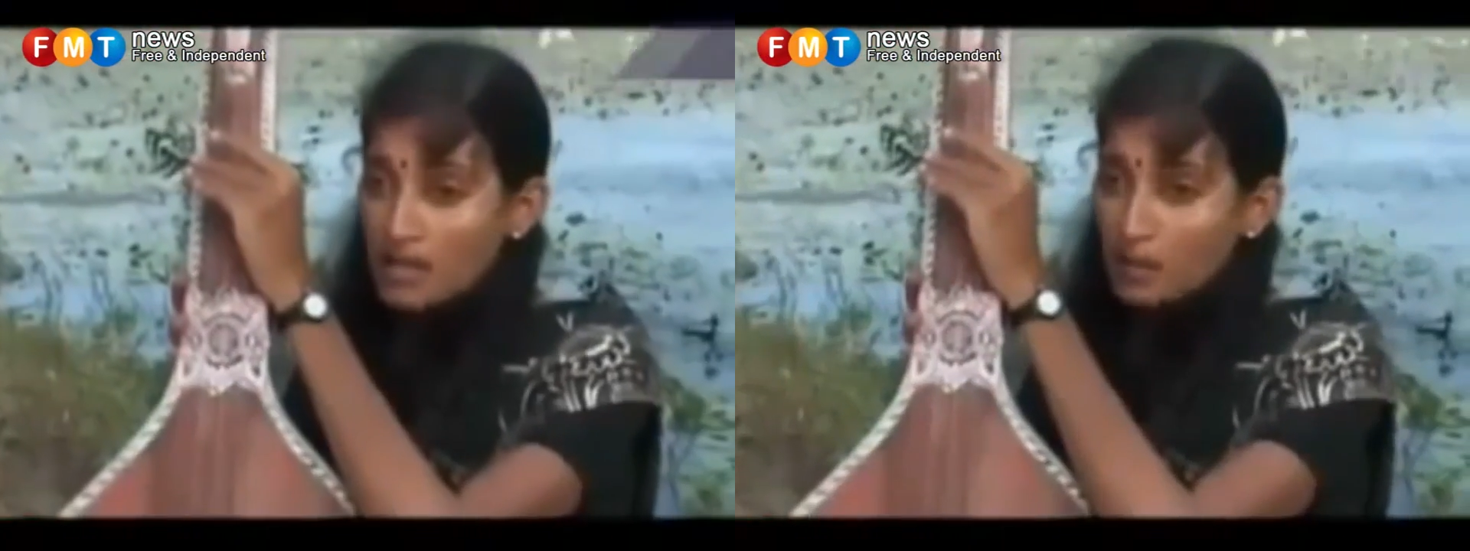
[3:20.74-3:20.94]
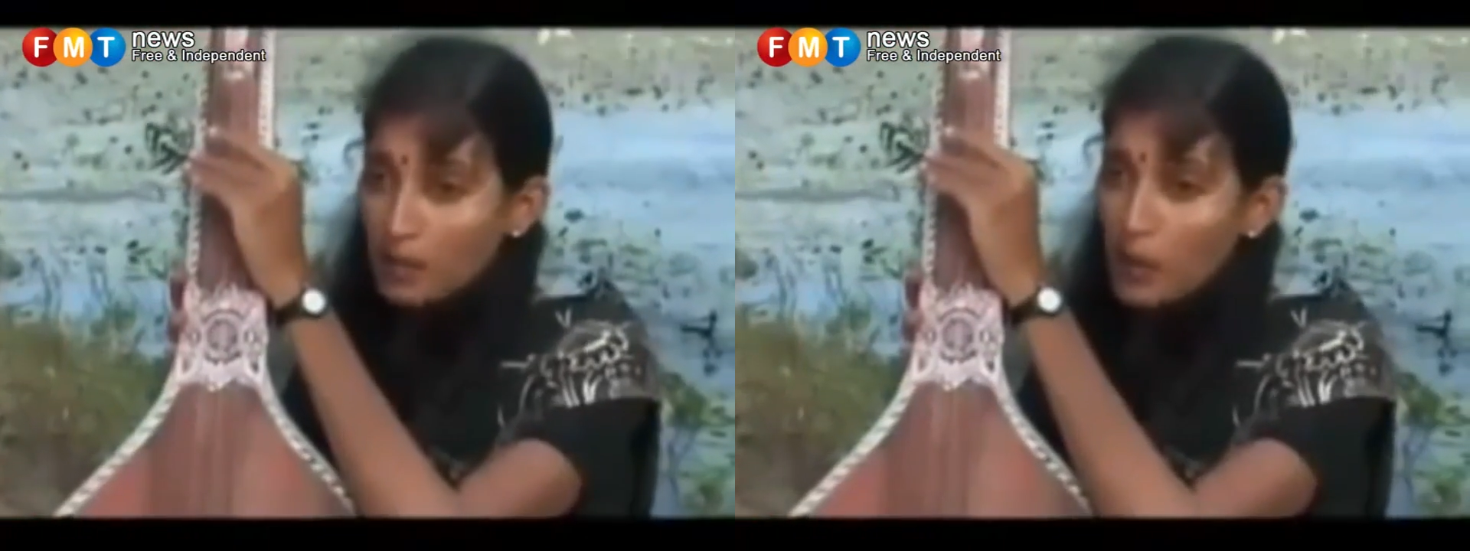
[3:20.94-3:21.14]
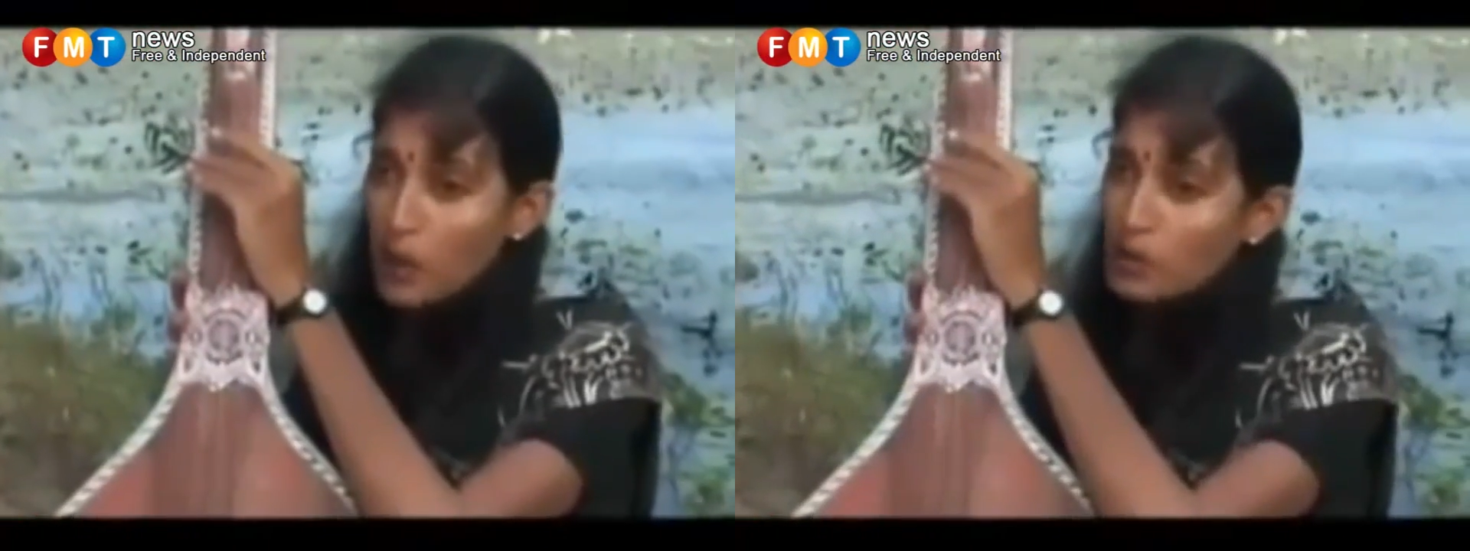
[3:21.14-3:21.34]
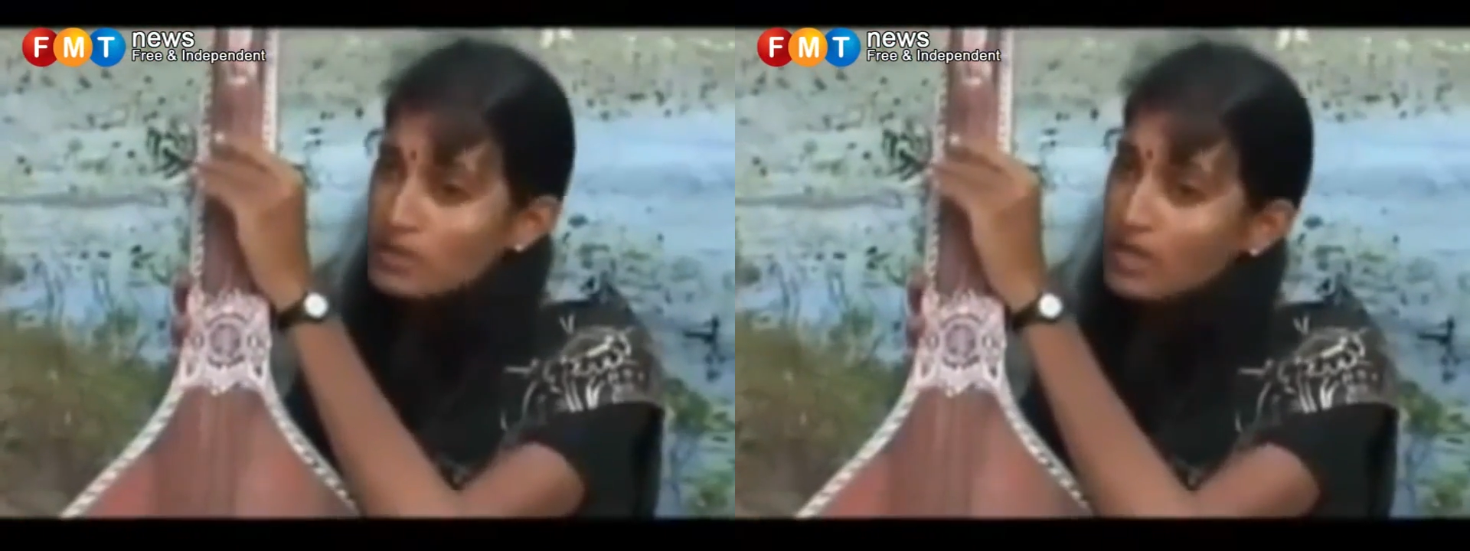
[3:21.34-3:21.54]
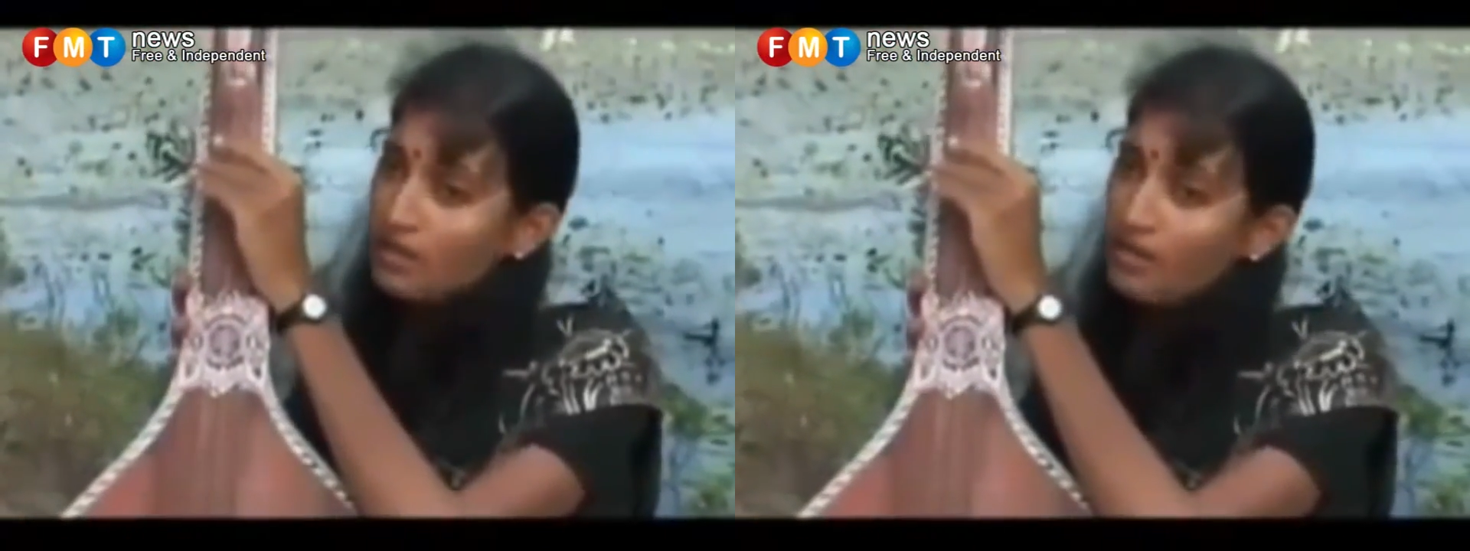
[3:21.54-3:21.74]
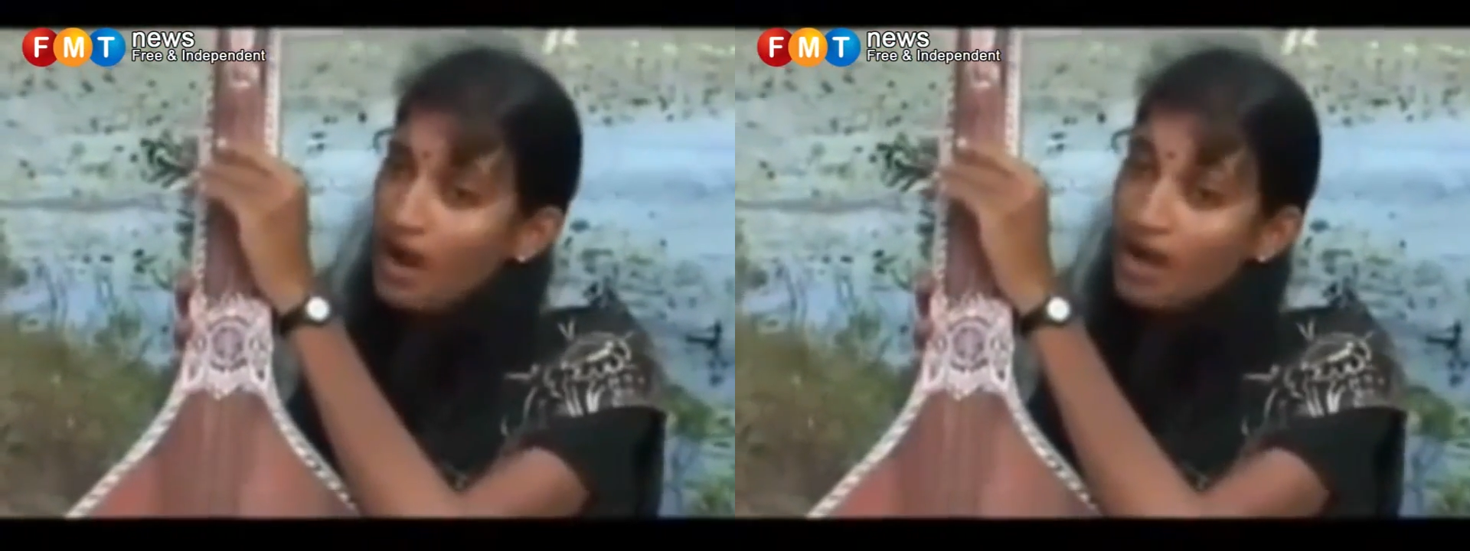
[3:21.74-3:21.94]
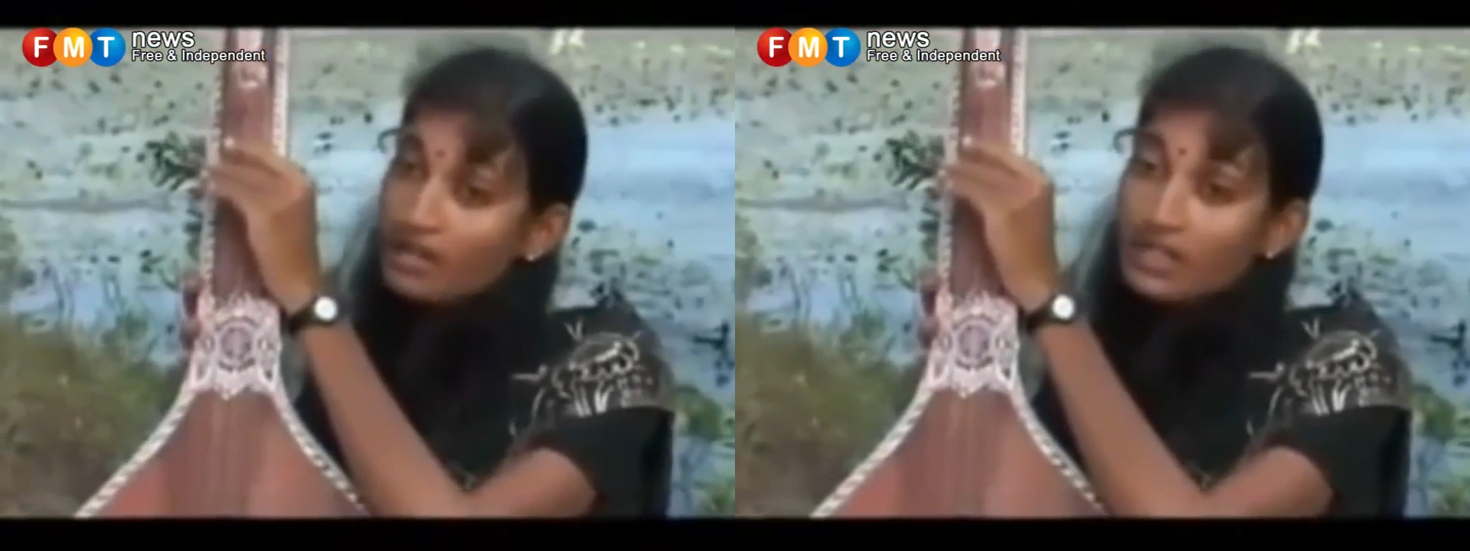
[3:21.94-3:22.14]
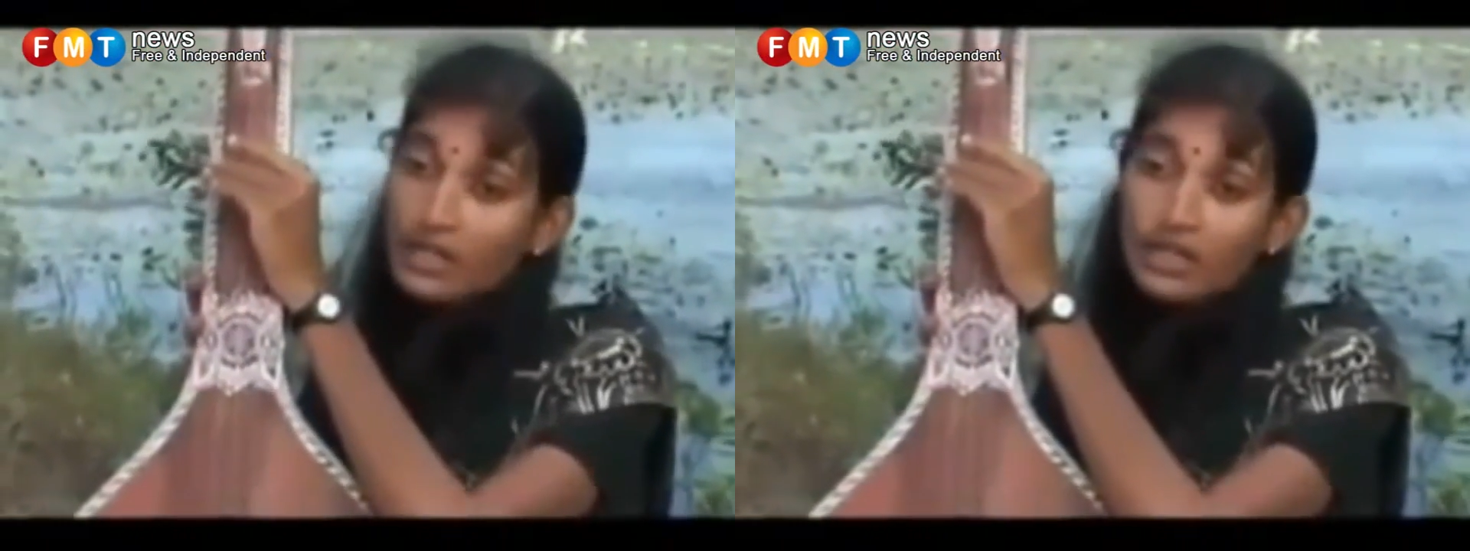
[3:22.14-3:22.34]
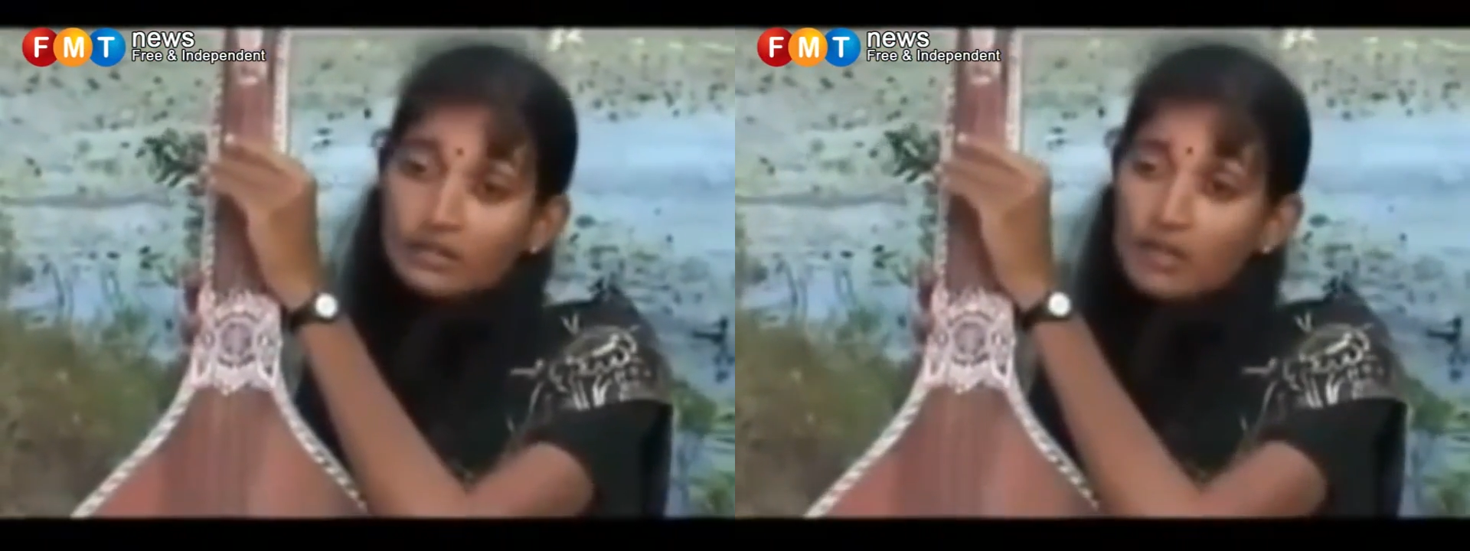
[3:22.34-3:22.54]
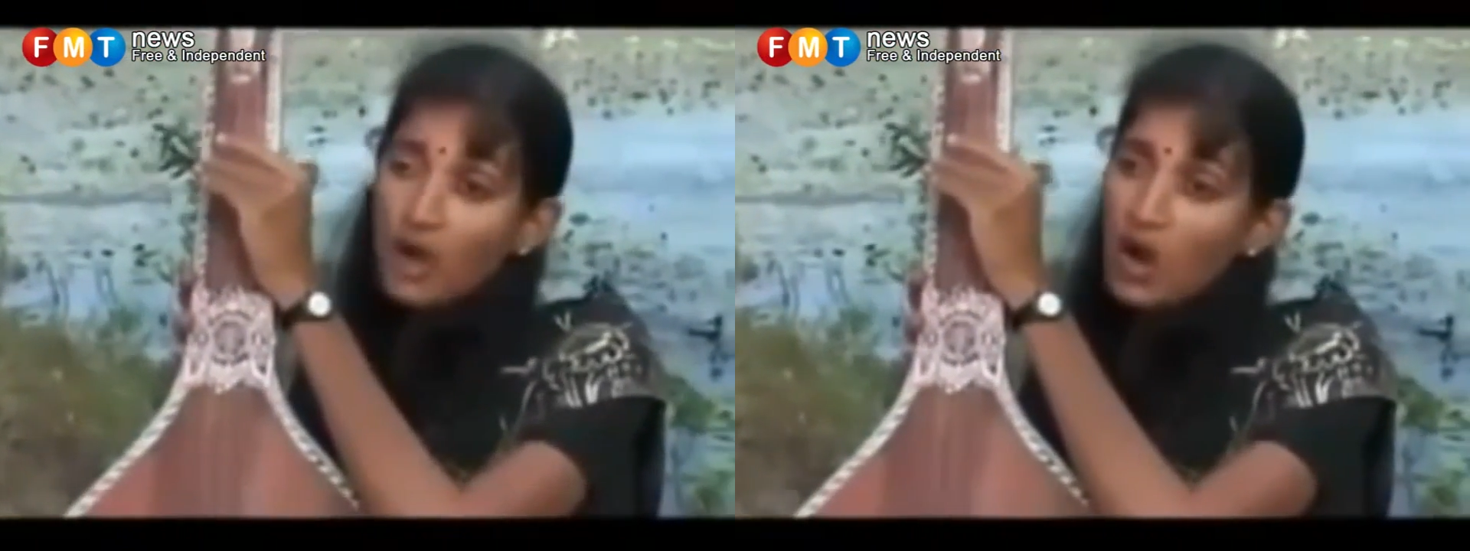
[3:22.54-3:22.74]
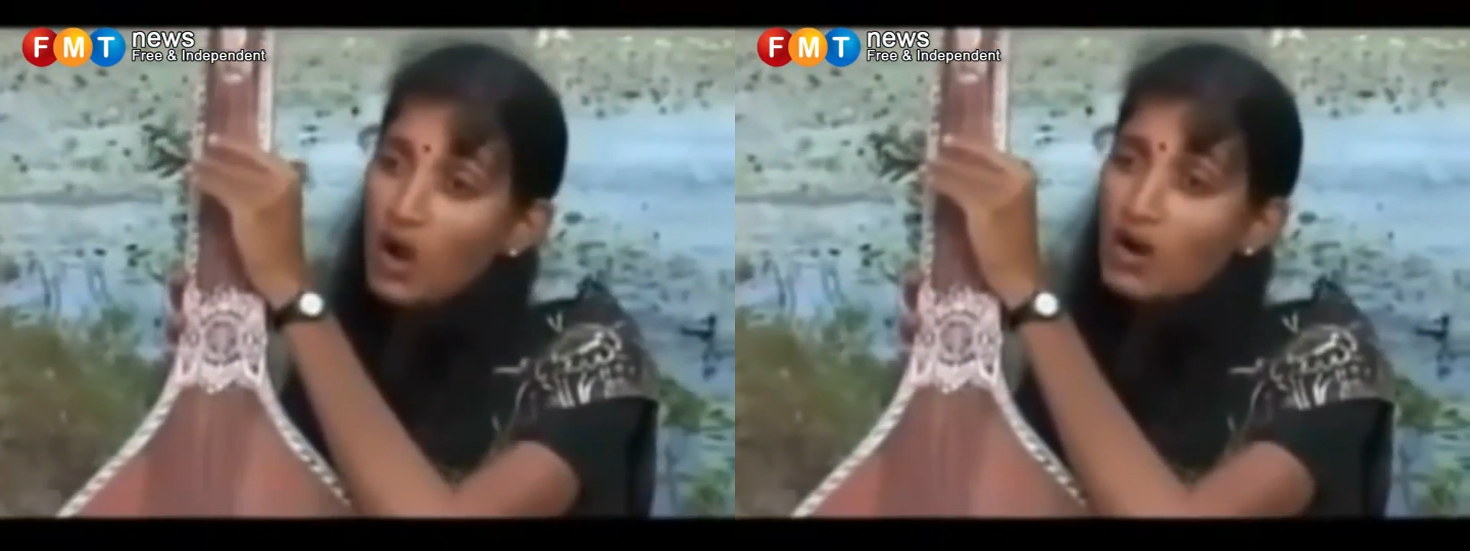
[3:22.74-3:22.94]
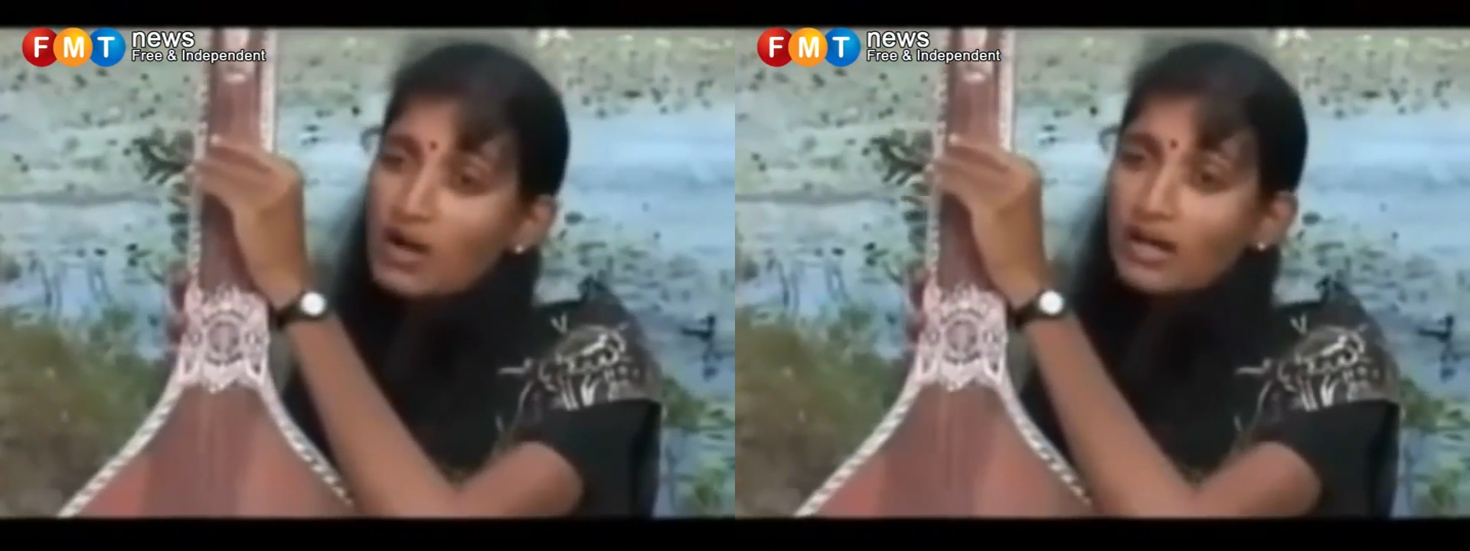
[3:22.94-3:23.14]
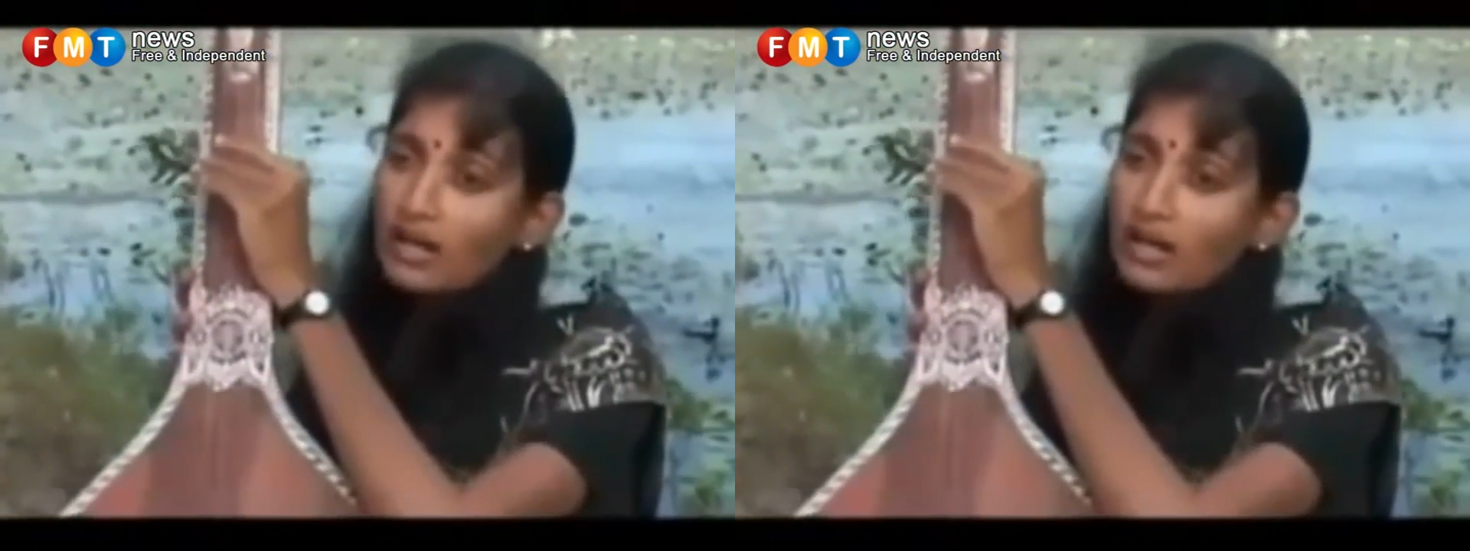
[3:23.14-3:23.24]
I think it affected the Tamils all